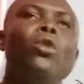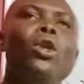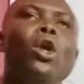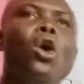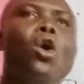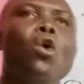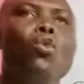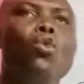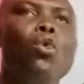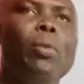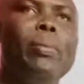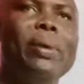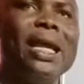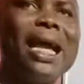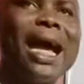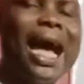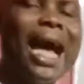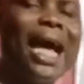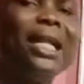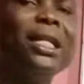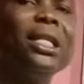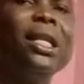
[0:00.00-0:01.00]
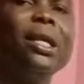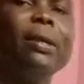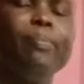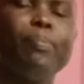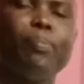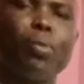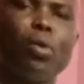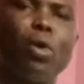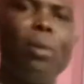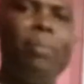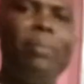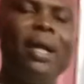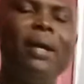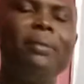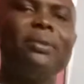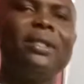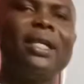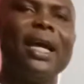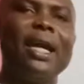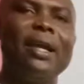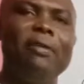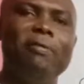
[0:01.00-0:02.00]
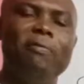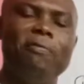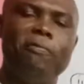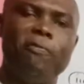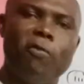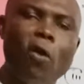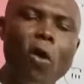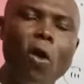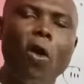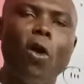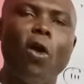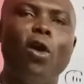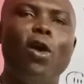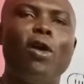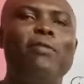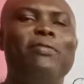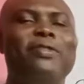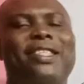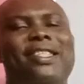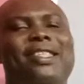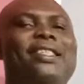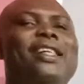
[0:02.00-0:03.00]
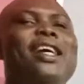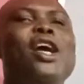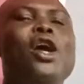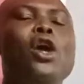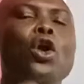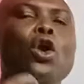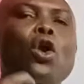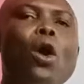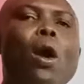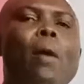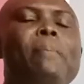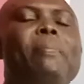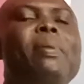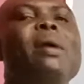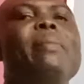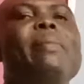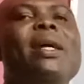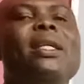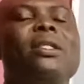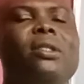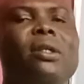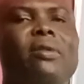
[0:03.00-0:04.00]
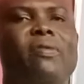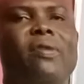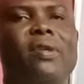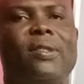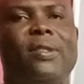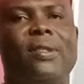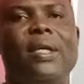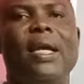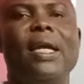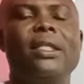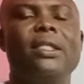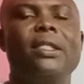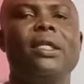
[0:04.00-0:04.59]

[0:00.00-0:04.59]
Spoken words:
we'll be handling problems that involved complements of a set,